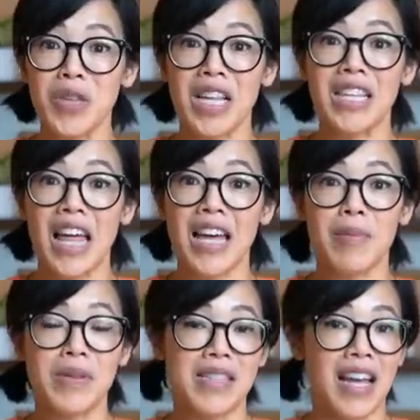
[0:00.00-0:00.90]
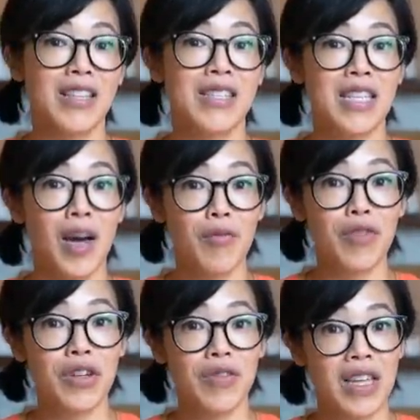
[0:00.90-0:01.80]
really like, besides the
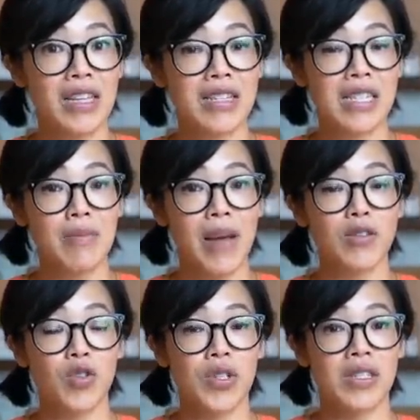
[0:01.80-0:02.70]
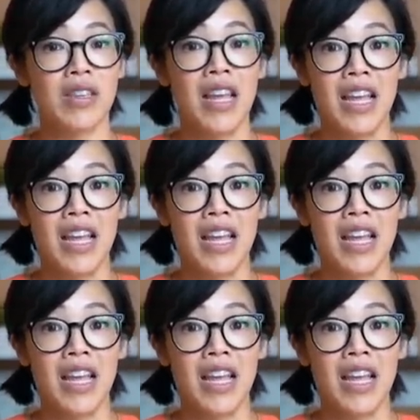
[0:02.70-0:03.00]
comfort of Helix Sleep mattresses,